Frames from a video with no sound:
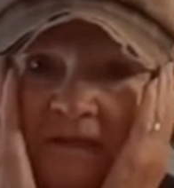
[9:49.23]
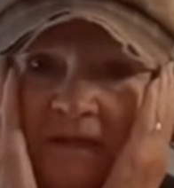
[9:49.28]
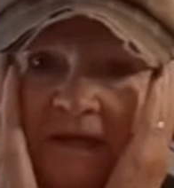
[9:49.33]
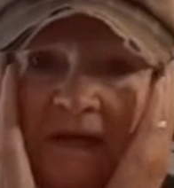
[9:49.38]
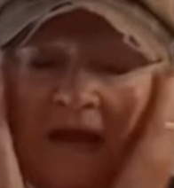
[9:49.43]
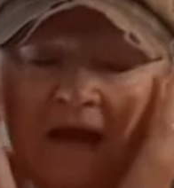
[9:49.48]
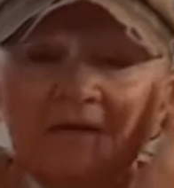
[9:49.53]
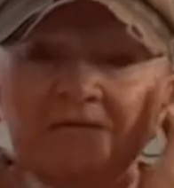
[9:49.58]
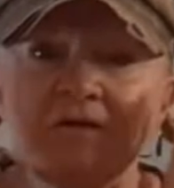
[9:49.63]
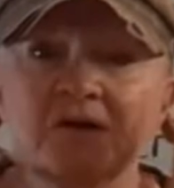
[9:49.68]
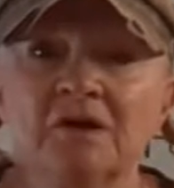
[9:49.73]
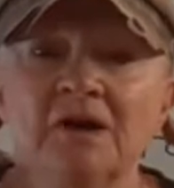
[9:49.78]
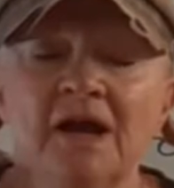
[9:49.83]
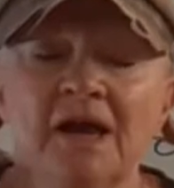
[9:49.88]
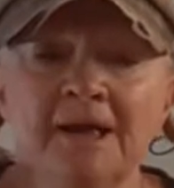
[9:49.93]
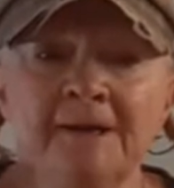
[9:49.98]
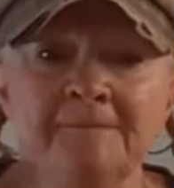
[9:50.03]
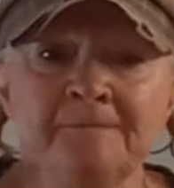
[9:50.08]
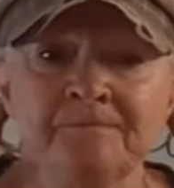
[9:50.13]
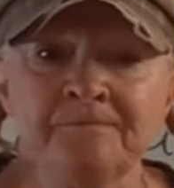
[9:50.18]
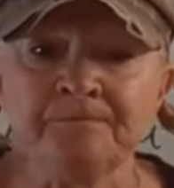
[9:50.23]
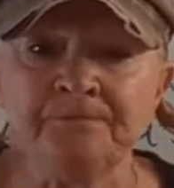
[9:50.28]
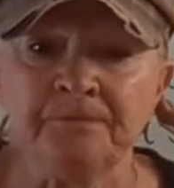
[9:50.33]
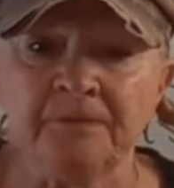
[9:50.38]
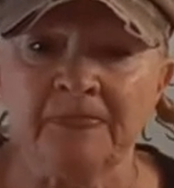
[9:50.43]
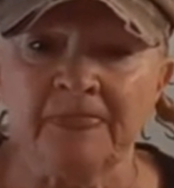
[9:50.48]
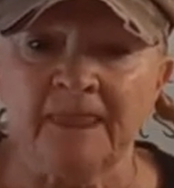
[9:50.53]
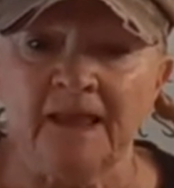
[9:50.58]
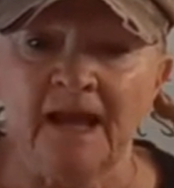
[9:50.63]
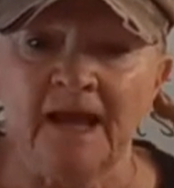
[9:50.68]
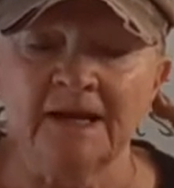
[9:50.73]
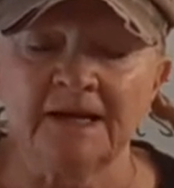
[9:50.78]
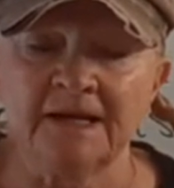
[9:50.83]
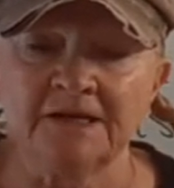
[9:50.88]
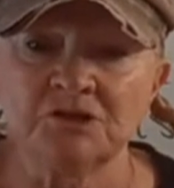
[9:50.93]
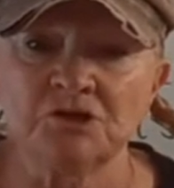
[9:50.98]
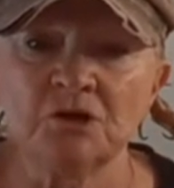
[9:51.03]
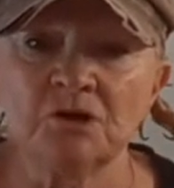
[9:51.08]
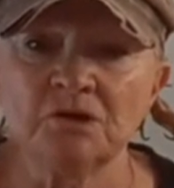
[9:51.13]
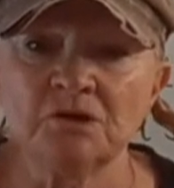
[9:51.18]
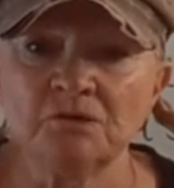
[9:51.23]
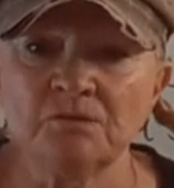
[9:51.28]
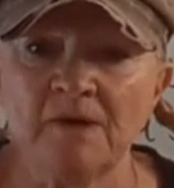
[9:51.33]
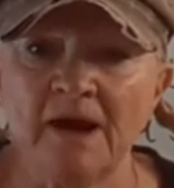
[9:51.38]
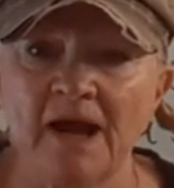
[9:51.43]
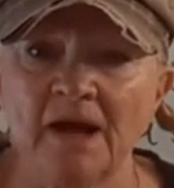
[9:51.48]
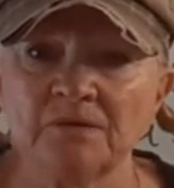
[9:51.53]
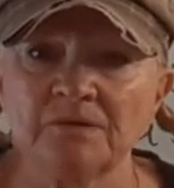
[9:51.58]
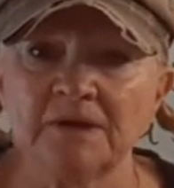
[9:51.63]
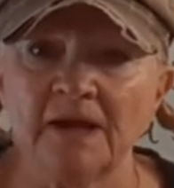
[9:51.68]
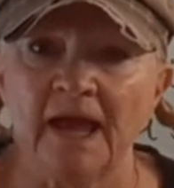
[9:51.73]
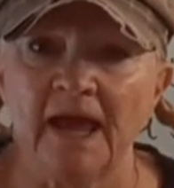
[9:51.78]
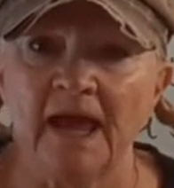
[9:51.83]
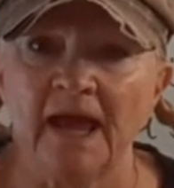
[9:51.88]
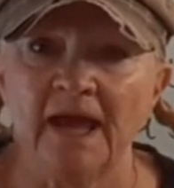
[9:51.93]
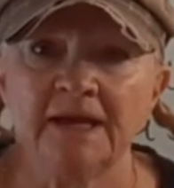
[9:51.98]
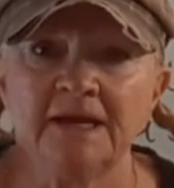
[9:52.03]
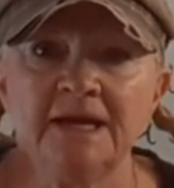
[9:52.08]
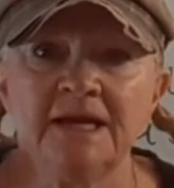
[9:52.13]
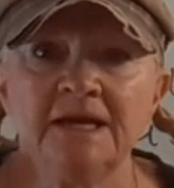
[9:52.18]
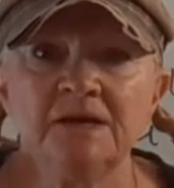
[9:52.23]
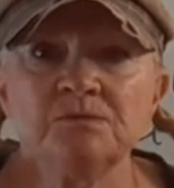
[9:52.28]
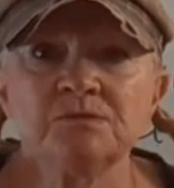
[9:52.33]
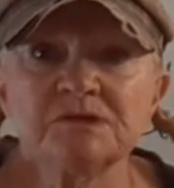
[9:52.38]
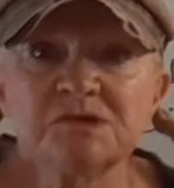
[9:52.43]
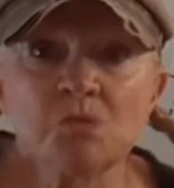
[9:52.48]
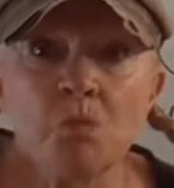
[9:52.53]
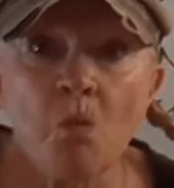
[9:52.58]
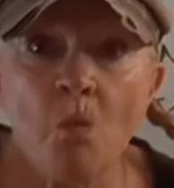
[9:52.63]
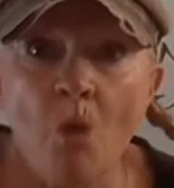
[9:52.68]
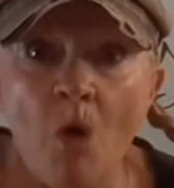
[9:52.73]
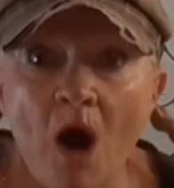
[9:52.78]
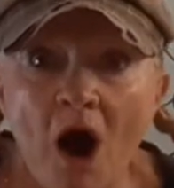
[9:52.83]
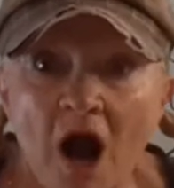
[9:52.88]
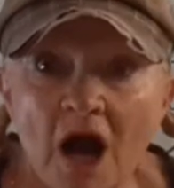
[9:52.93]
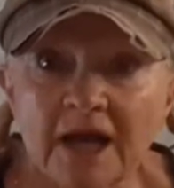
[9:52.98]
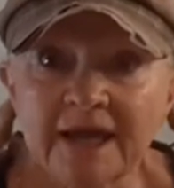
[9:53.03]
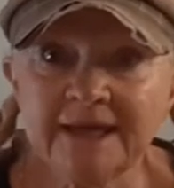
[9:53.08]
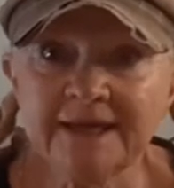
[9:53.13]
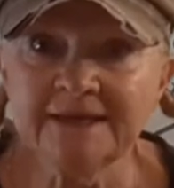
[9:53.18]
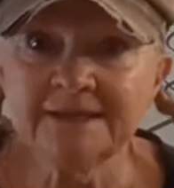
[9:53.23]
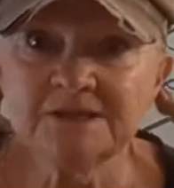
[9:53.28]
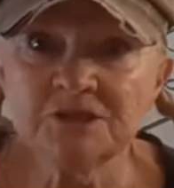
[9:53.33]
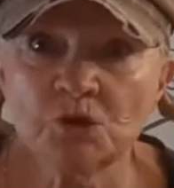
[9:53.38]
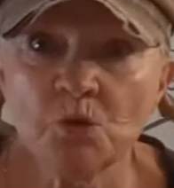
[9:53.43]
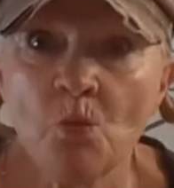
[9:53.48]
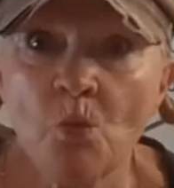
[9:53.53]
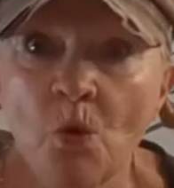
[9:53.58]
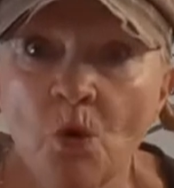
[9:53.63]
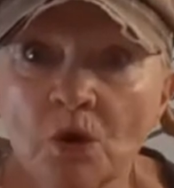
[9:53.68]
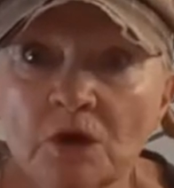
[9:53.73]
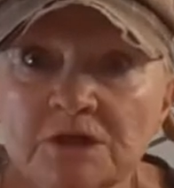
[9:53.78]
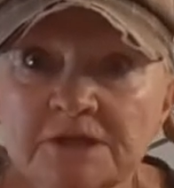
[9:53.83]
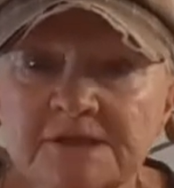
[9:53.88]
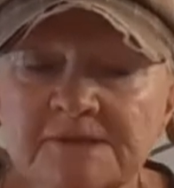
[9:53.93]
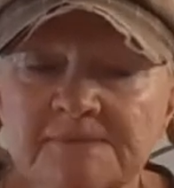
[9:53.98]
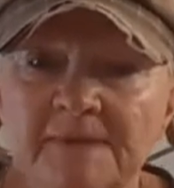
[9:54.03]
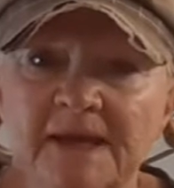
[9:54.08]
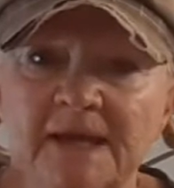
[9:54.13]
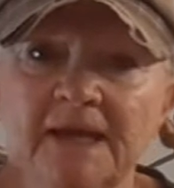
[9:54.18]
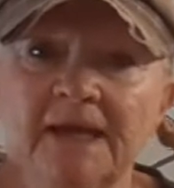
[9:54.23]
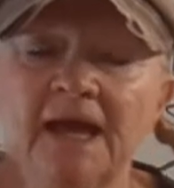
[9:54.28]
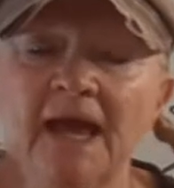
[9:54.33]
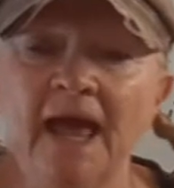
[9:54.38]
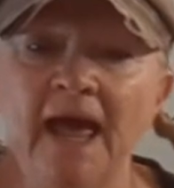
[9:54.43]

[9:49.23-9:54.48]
thing ever. And I turned around, and he was walking towards me.